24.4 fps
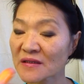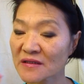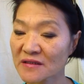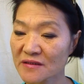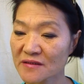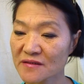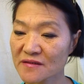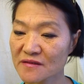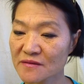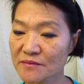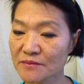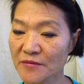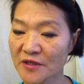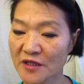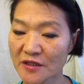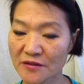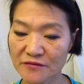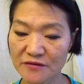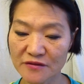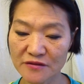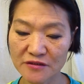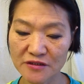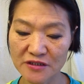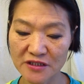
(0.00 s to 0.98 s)
this
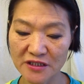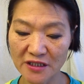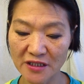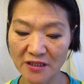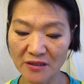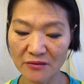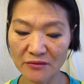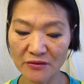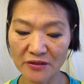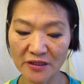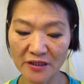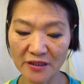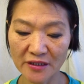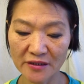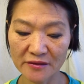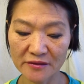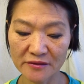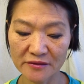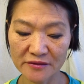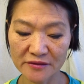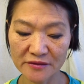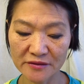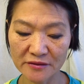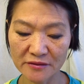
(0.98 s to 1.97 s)
smells cherry
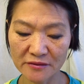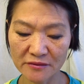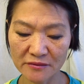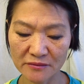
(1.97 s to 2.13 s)
and uh,